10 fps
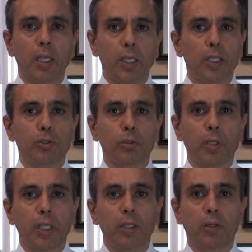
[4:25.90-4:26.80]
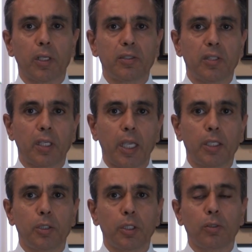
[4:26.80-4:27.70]
initially the listing
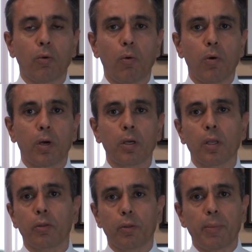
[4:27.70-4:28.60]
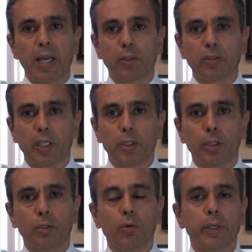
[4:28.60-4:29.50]
agent or the buyer's
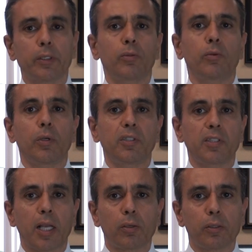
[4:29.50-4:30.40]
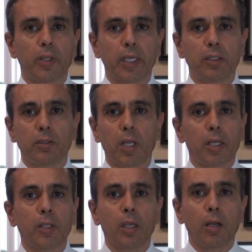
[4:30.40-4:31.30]
agent going to a seller that is
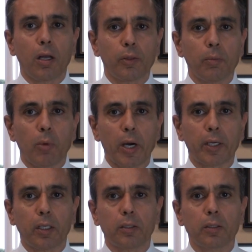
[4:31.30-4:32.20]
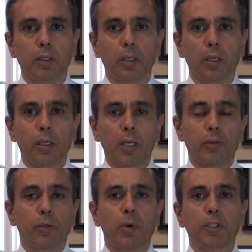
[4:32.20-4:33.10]
not on the market. Now
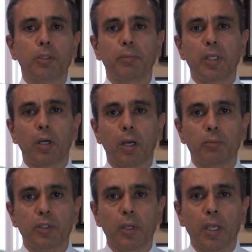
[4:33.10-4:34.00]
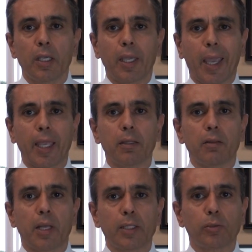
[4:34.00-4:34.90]
the question becomes,
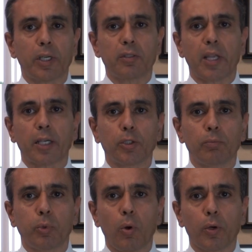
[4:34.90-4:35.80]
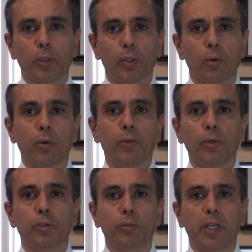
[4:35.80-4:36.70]
can that transaction broker or
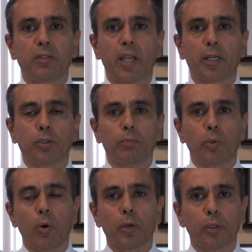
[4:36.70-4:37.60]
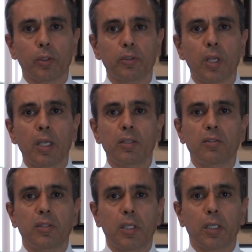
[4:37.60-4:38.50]
those transaction brokers
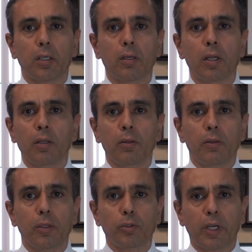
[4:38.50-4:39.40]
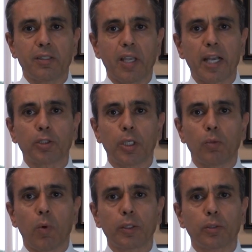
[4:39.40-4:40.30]
steer the transaction
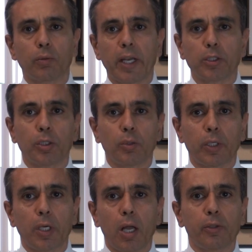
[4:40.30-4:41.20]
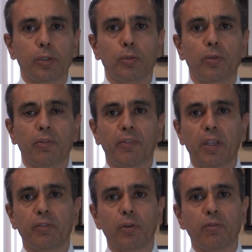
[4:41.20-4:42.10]
in one direction or another to the
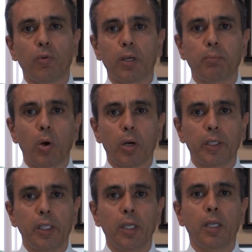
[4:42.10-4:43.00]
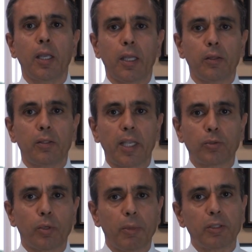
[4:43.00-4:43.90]
favor of one party and the
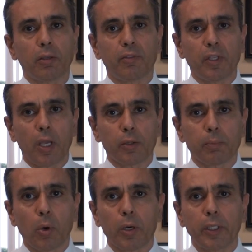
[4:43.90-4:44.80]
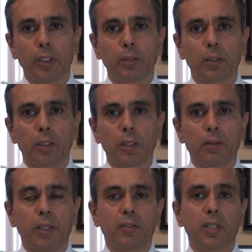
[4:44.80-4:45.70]
detriment of the other party?
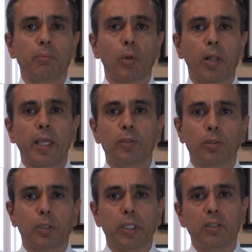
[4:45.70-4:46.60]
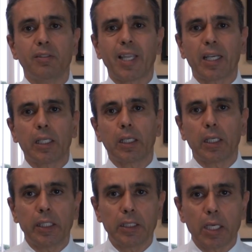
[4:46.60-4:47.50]
The simple answer is
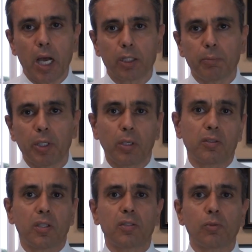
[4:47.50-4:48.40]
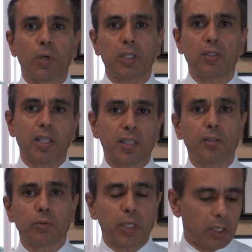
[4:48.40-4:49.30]
technically not, because this is what it says.
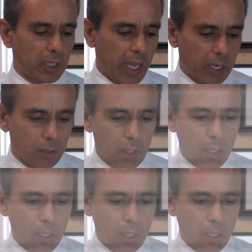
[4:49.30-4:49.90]
Let's read it again.